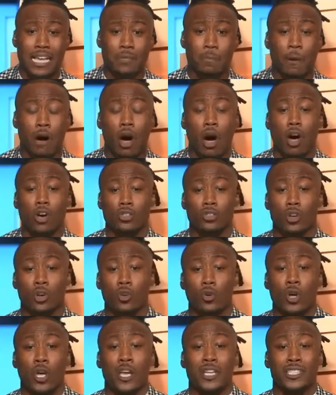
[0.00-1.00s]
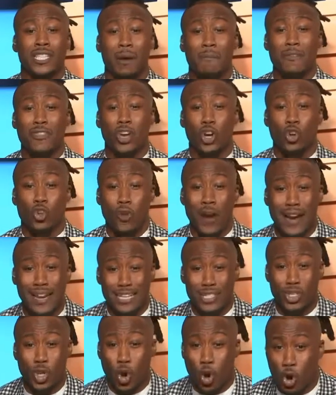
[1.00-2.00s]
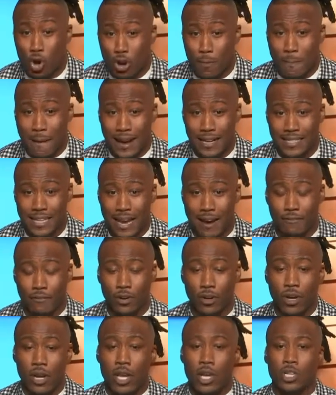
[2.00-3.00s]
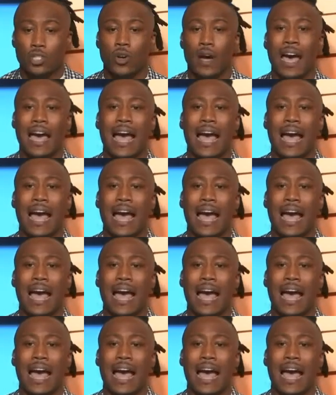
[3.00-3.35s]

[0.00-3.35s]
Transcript: but also some of the greatest quarterbacks ever. So